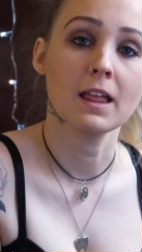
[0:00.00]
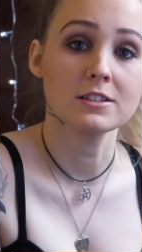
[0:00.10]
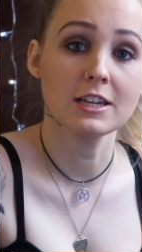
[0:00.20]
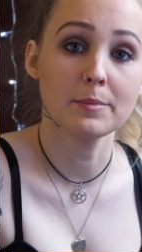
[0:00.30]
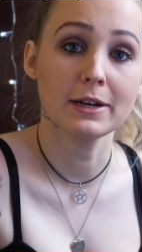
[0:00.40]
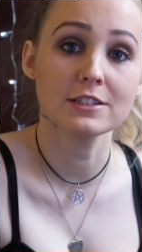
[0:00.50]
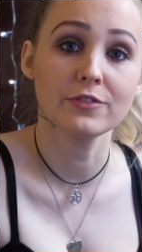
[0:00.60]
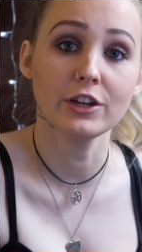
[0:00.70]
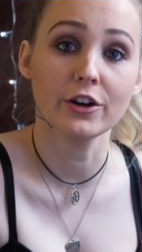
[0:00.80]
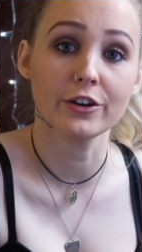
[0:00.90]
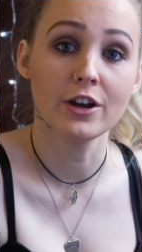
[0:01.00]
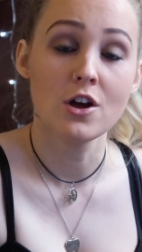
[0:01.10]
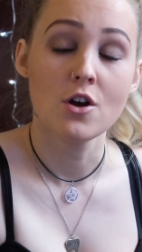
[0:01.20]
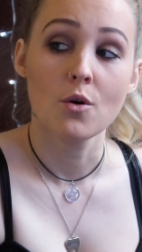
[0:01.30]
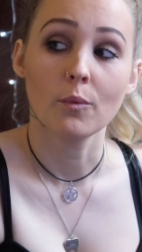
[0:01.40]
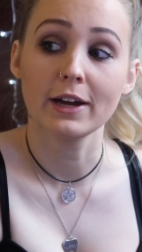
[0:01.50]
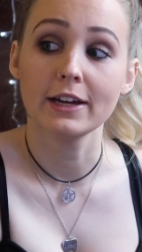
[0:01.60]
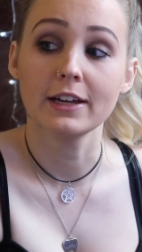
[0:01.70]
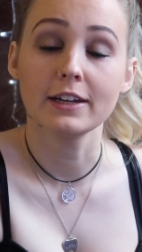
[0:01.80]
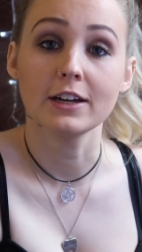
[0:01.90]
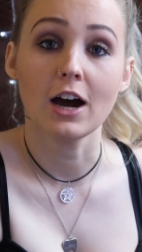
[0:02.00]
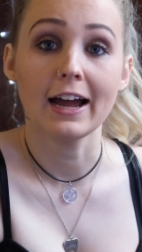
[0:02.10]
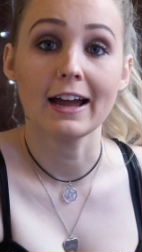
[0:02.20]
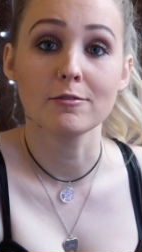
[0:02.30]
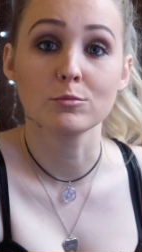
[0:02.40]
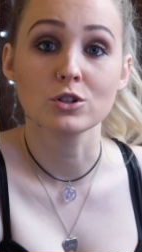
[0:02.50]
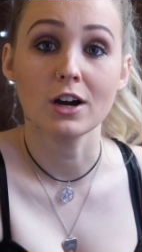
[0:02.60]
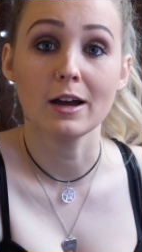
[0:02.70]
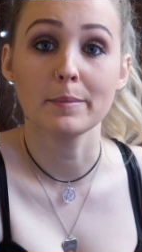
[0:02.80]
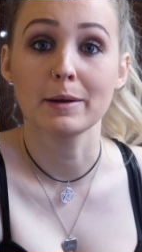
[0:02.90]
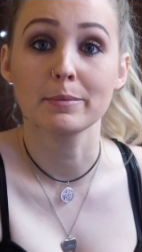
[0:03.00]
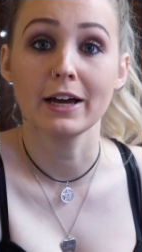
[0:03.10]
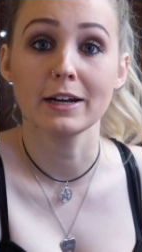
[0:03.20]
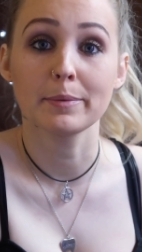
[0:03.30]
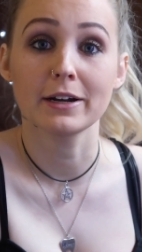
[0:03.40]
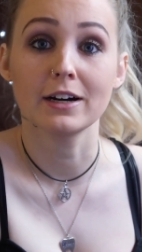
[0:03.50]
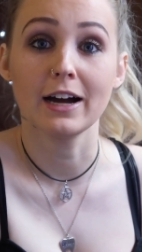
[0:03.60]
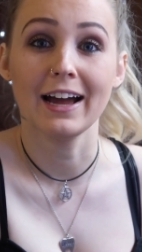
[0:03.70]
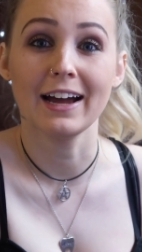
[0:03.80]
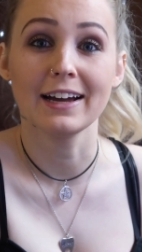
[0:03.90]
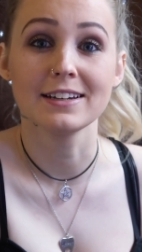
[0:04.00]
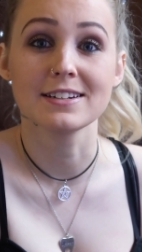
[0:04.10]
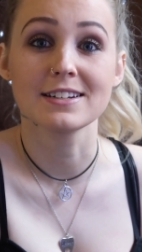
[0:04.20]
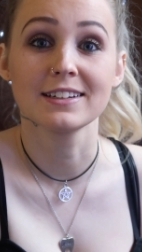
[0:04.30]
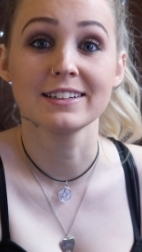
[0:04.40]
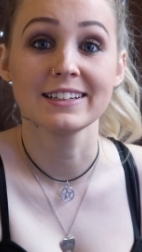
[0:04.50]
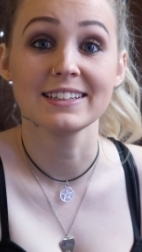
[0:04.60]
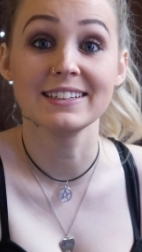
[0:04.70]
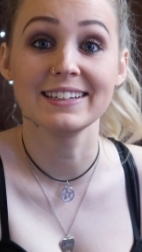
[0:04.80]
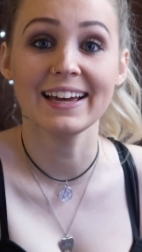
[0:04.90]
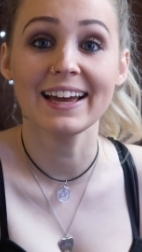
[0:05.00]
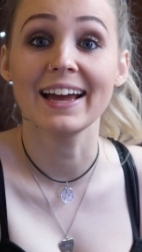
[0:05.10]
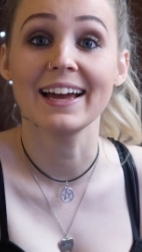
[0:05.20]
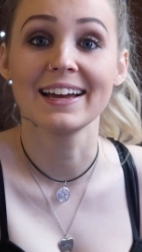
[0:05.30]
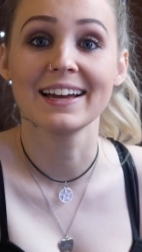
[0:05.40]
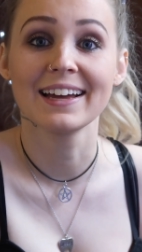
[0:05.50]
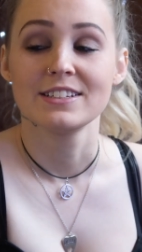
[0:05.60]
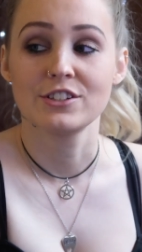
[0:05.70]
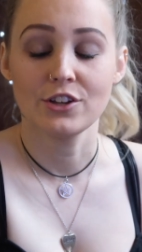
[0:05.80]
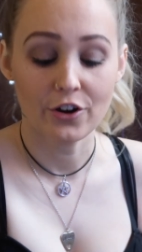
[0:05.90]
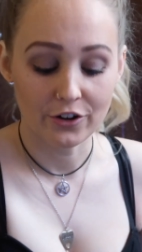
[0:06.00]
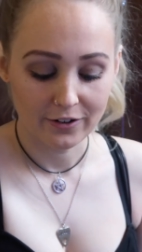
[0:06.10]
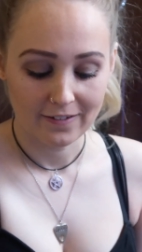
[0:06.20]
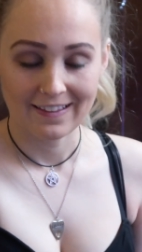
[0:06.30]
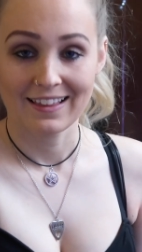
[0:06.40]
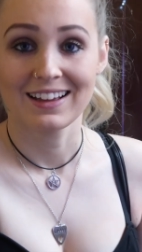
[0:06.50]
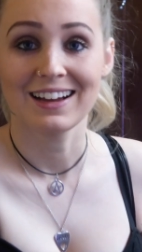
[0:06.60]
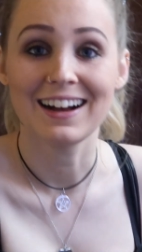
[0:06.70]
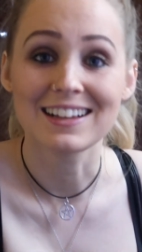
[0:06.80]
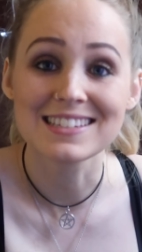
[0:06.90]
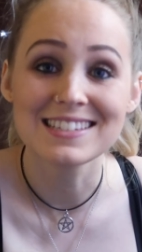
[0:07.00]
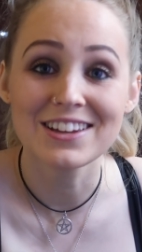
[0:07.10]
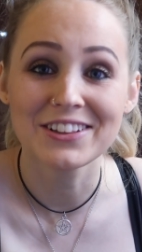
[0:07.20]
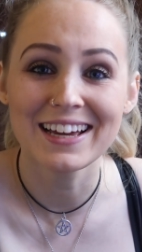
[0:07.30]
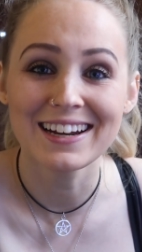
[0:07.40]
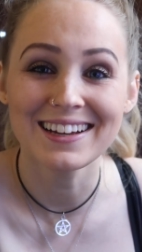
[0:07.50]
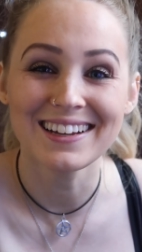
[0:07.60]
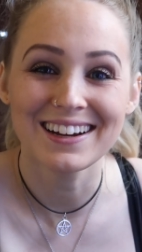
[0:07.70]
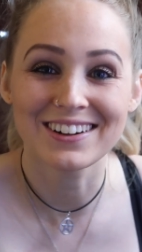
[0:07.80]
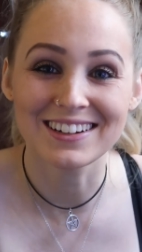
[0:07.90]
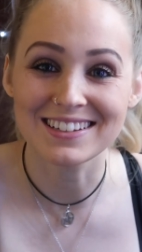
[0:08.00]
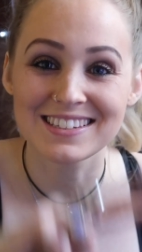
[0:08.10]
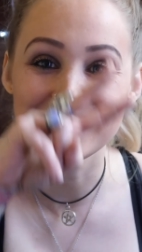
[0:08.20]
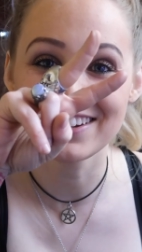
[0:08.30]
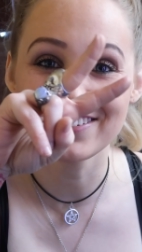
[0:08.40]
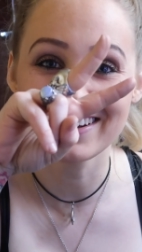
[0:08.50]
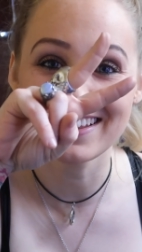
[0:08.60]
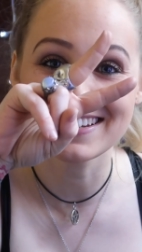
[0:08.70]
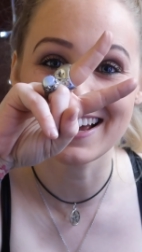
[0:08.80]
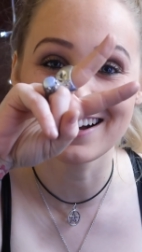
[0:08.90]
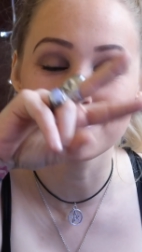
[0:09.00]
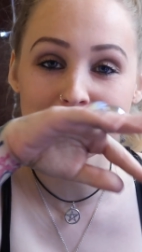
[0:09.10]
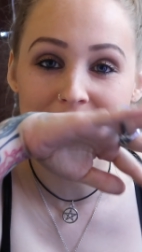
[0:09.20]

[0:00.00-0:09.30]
I'll see you in my next video when I have more time and plan it better, and yeah. So I'll see you later, or I'll see you another time.